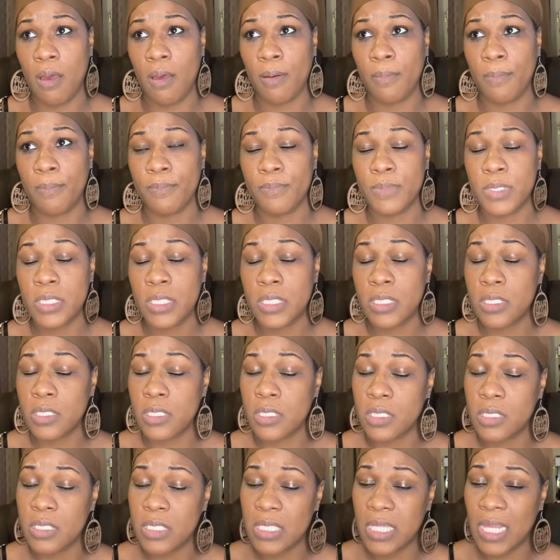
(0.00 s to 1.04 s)

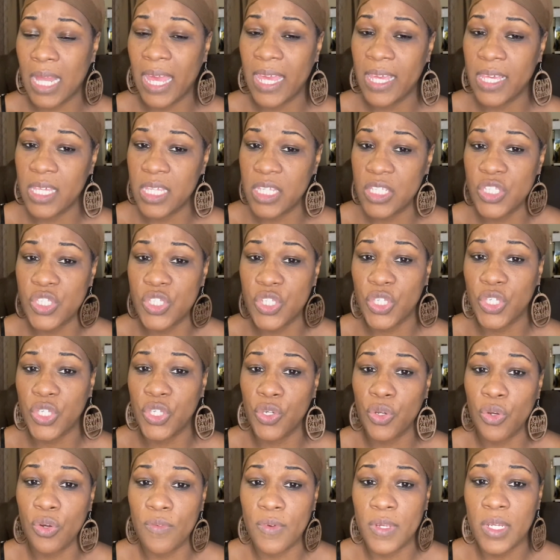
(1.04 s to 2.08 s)
slight
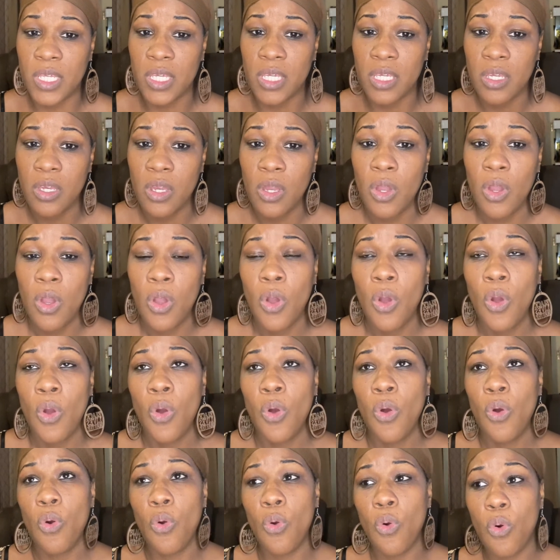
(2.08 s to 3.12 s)
insecurity,
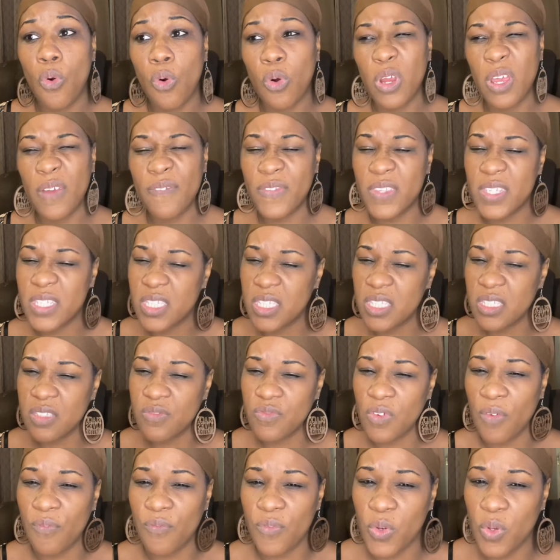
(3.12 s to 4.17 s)
or if this is
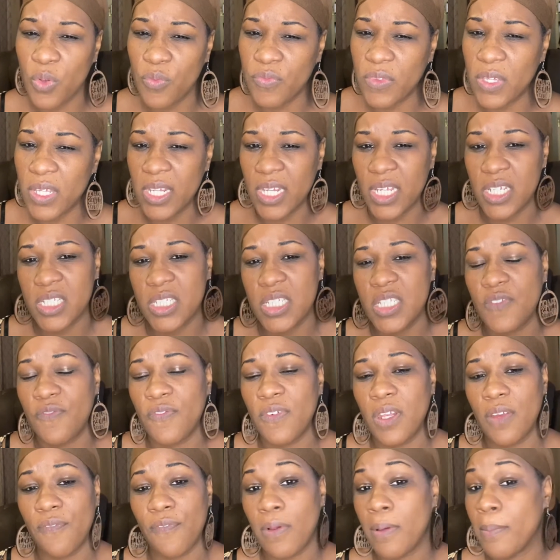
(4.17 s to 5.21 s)
a real thing that she's
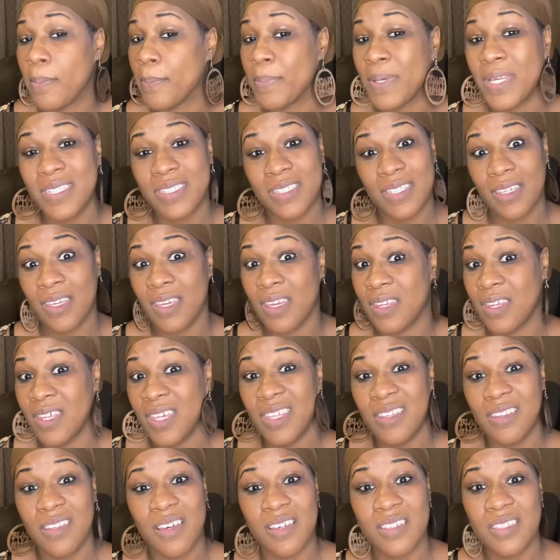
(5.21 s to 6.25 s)
feeling from him. Because, again, he
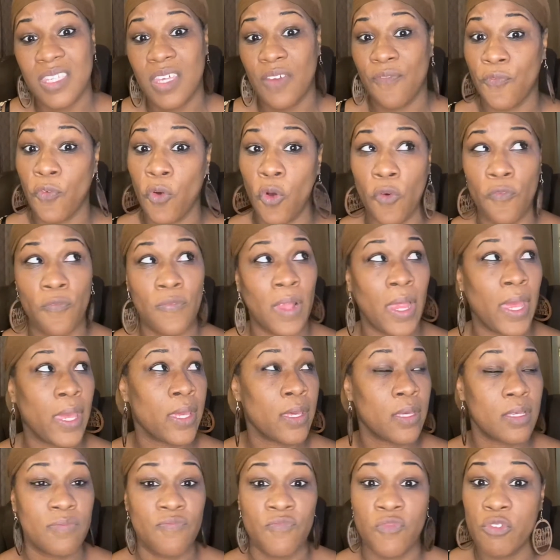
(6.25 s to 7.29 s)
does give off,
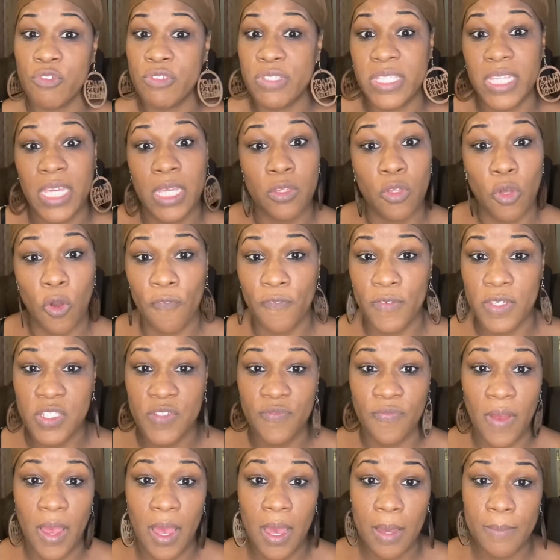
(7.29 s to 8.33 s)
like, real standoffish
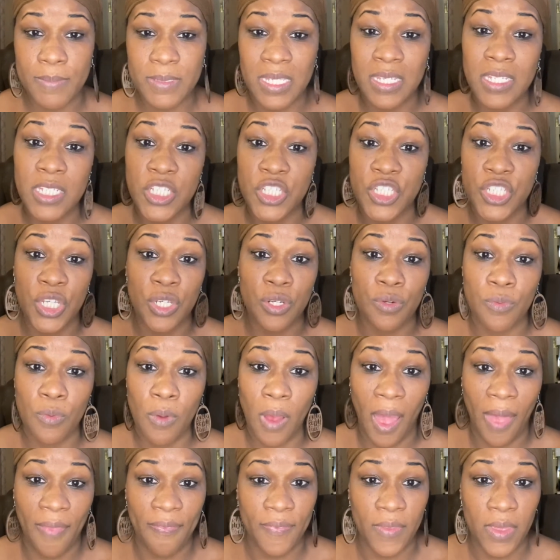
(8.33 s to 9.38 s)
vibes in general,
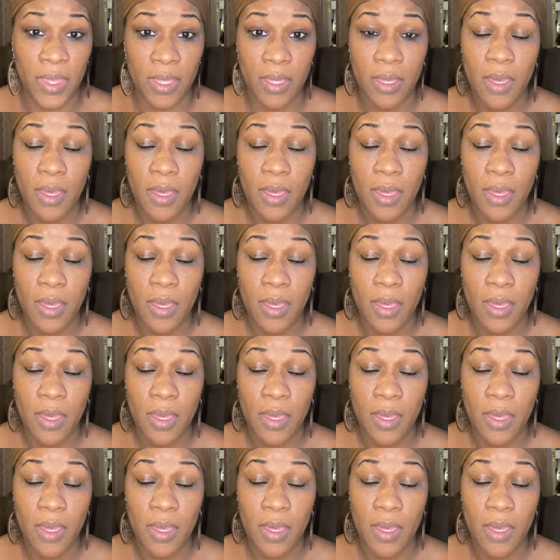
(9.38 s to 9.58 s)
I think.